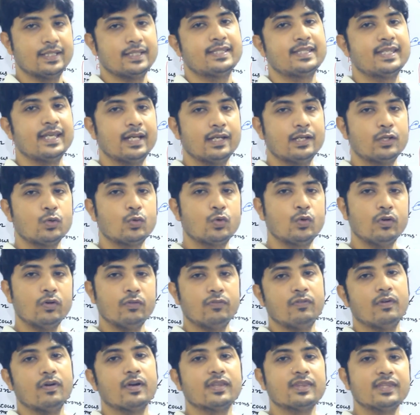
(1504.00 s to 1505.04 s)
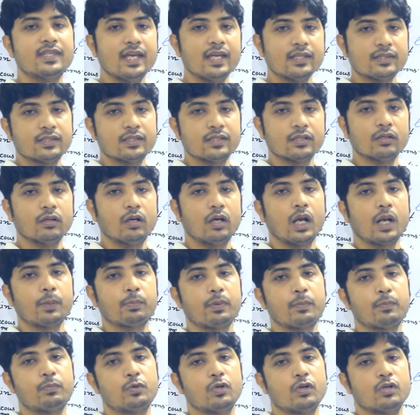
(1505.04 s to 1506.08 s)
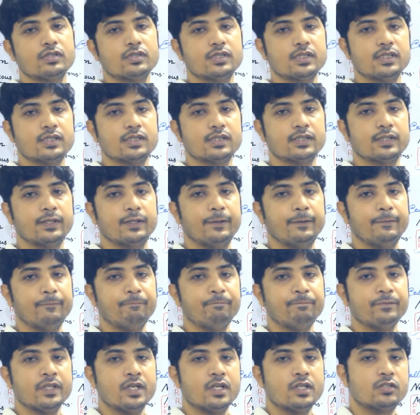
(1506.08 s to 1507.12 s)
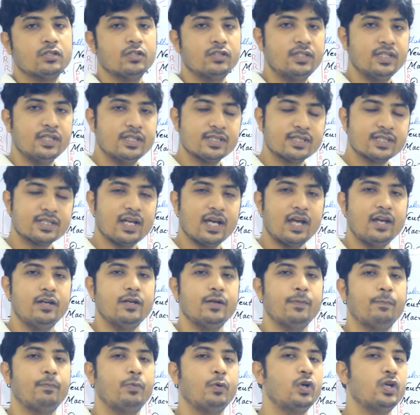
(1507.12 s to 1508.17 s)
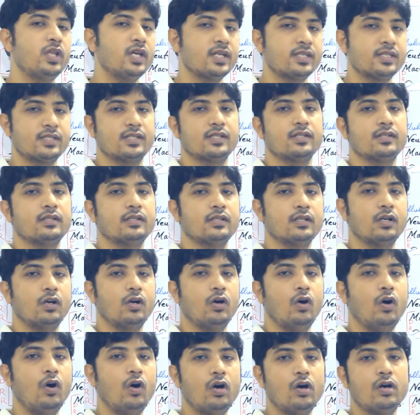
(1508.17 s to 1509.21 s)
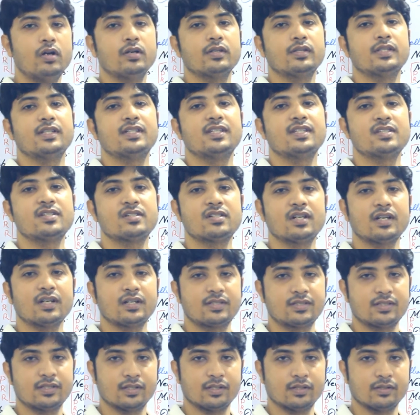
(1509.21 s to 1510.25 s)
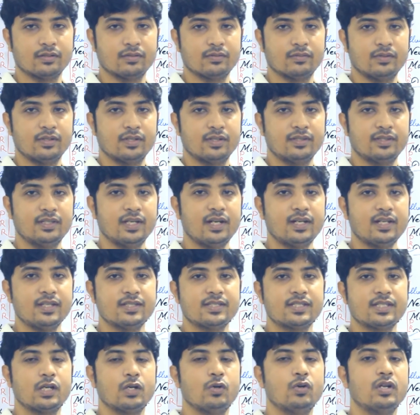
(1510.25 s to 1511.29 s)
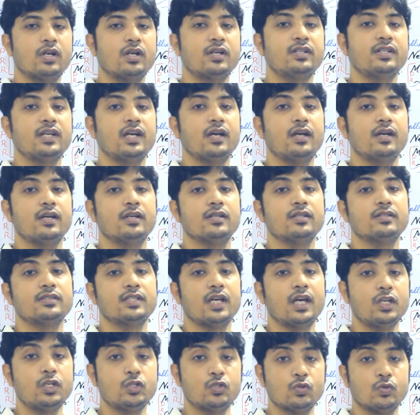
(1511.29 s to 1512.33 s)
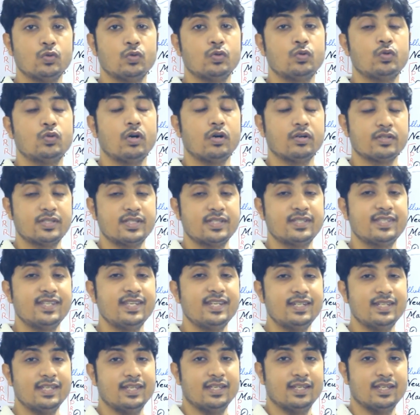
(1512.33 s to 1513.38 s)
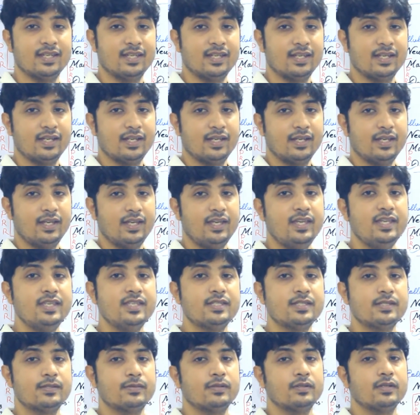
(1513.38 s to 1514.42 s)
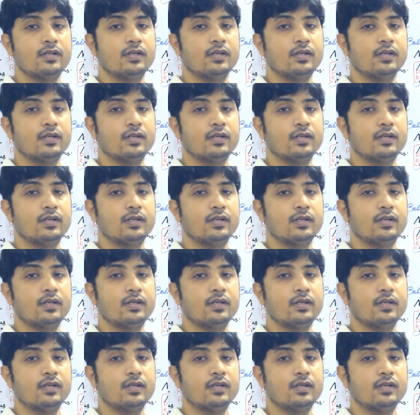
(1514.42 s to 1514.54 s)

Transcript: cell to go for death or apoptosis. So this kind of protection or the destruction that is cellular cytotoxicity, is